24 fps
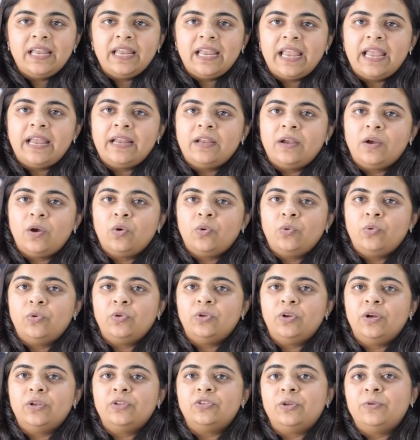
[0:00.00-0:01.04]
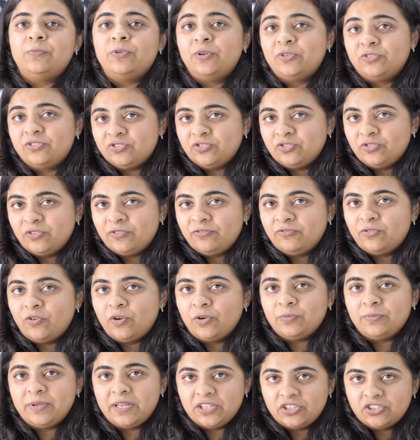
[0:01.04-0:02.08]
NO contributes to the
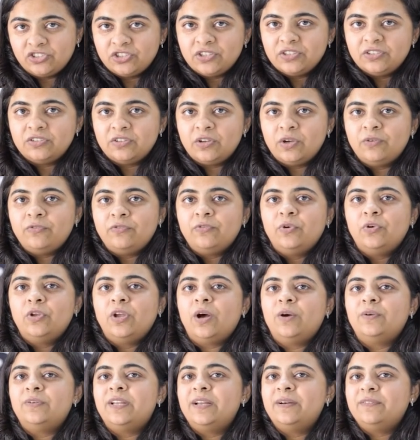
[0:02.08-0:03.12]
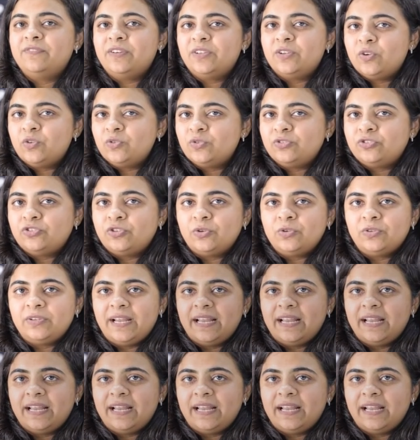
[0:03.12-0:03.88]
formation of ground-level ozone